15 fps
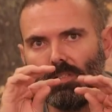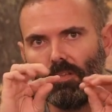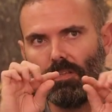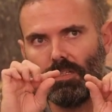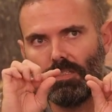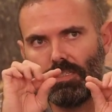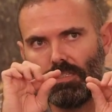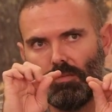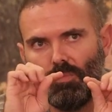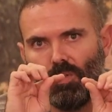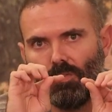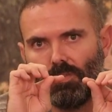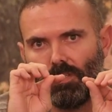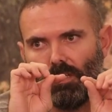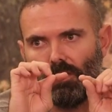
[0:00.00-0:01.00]
I think
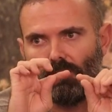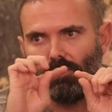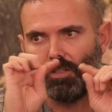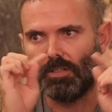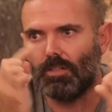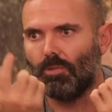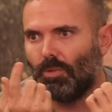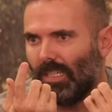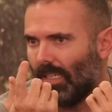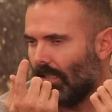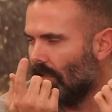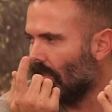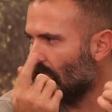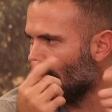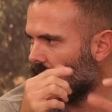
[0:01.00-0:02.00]
Semillon stays very green
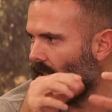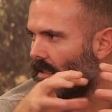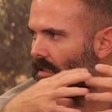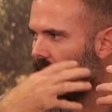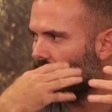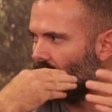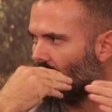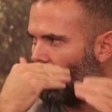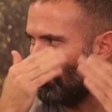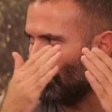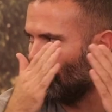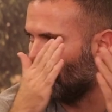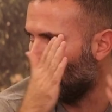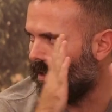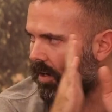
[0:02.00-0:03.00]
in the skins and can be
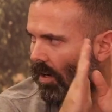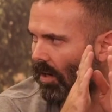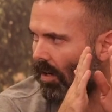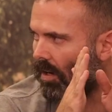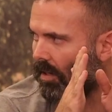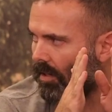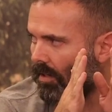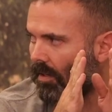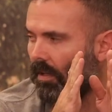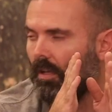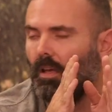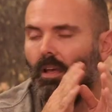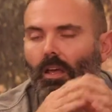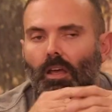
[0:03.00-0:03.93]
very hard. Yep.